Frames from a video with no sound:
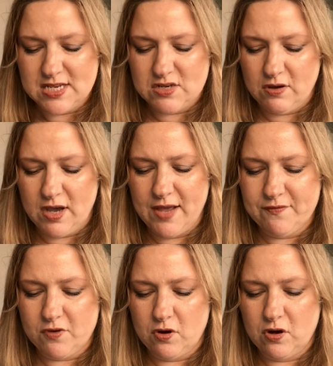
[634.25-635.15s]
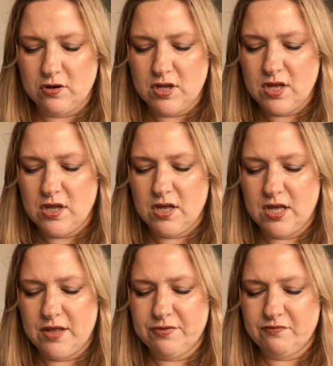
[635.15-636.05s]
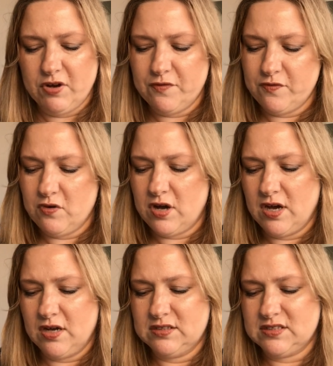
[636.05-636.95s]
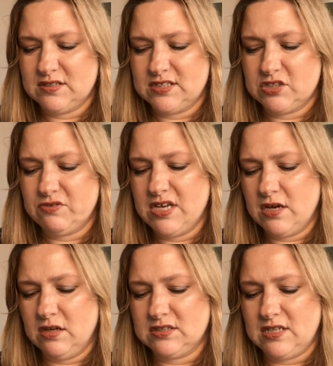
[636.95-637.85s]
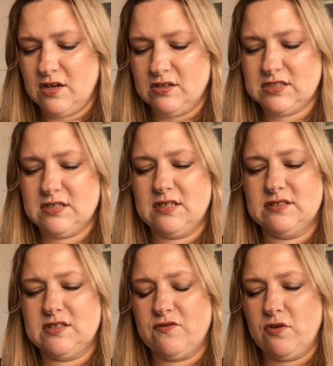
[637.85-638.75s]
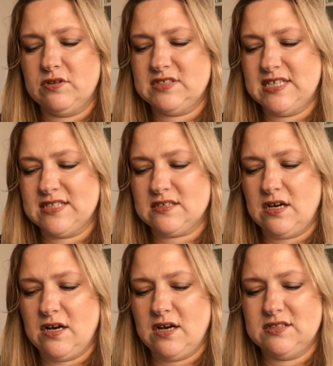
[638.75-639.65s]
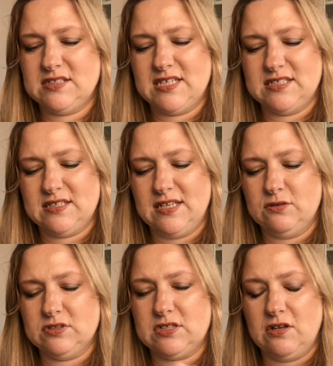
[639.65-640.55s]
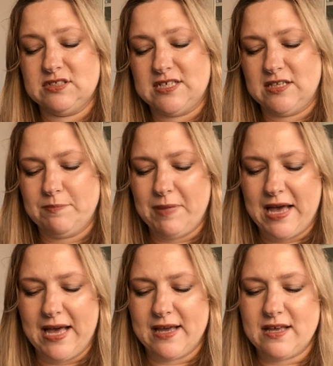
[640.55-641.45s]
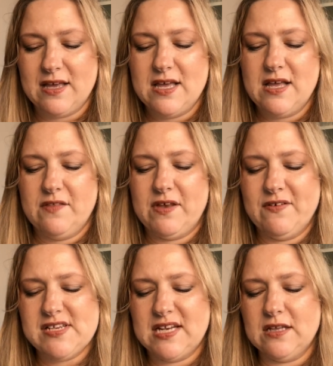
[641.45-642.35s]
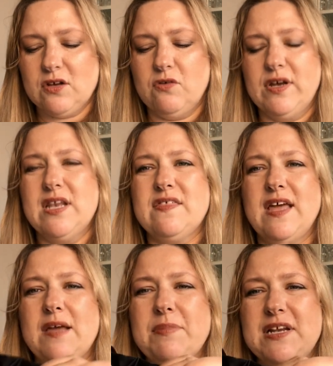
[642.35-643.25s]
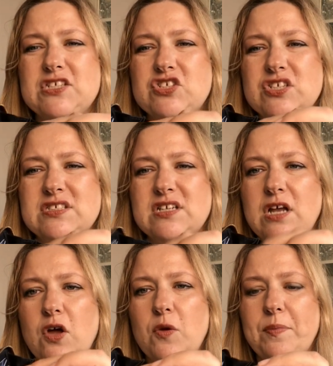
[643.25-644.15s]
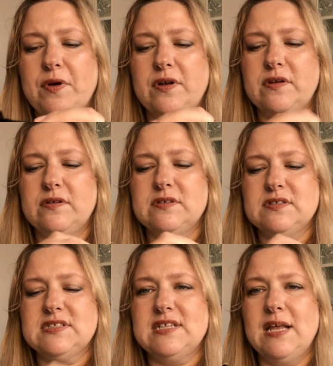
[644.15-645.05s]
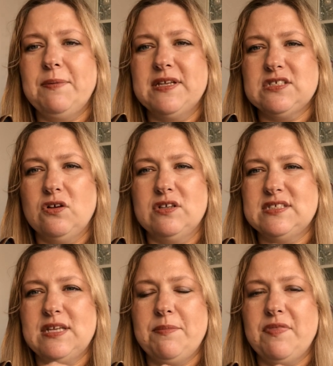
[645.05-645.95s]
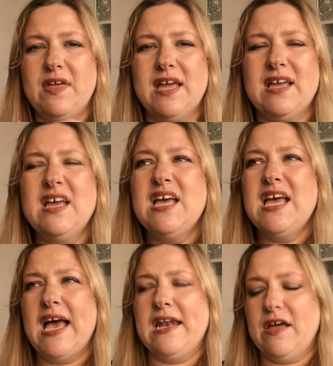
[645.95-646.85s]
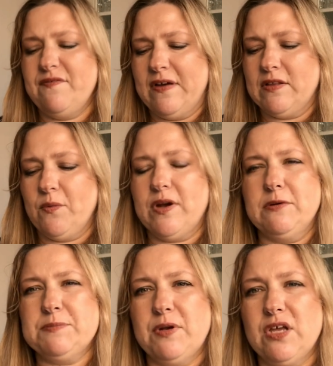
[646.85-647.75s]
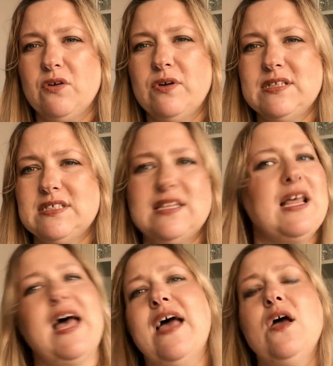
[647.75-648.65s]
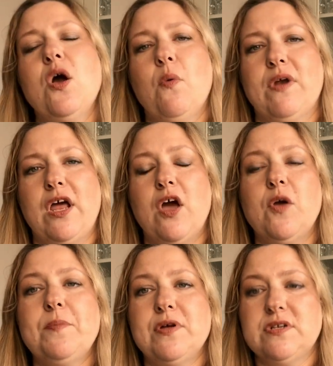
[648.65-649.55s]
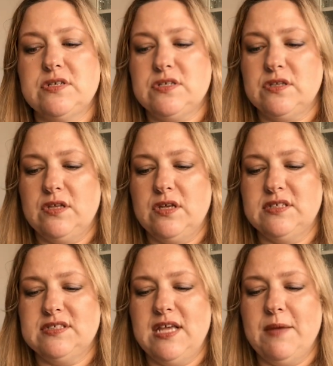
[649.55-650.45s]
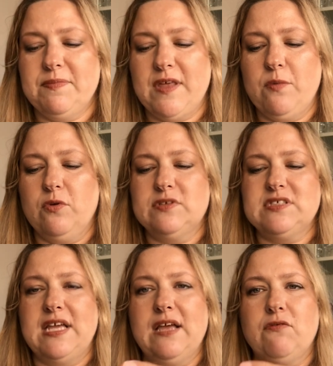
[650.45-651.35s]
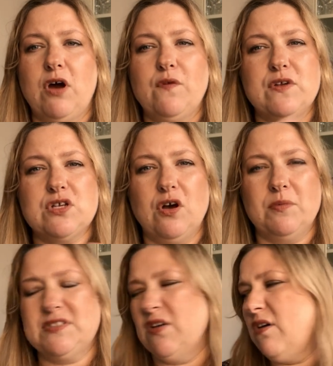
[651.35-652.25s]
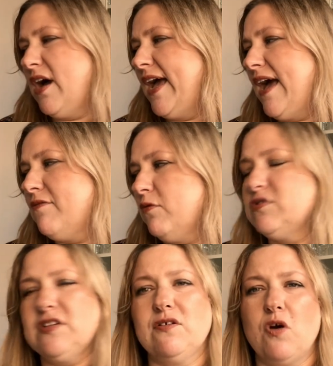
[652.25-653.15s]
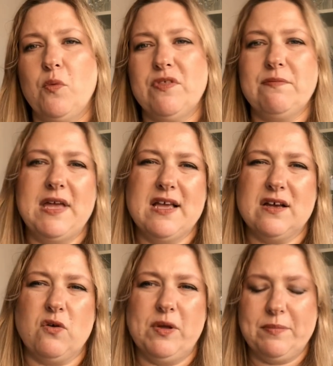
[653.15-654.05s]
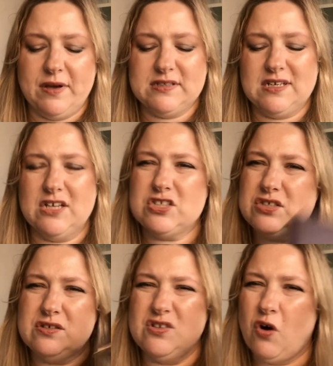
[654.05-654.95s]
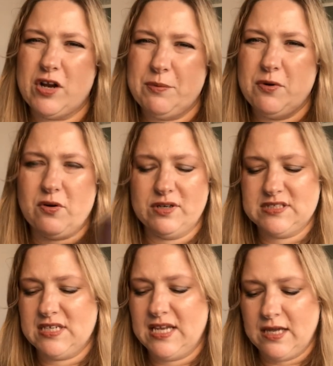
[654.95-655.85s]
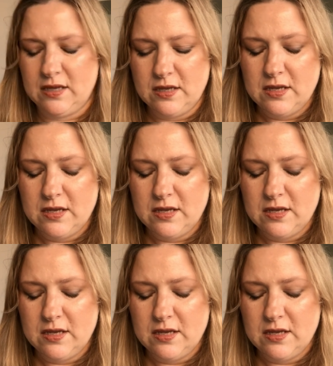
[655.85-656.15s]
So I have got uh, three or four cards. There's three card slots. So I've got six cards. There's little slots down the back. There is a little coin thing, but it's just an open slip. It's not a zip thing and I found that when I was putting coins in there, when I opened the zip, they were all sitting right on the top. So I have also got with me a coin purse and I'm just not gonna put coins in here.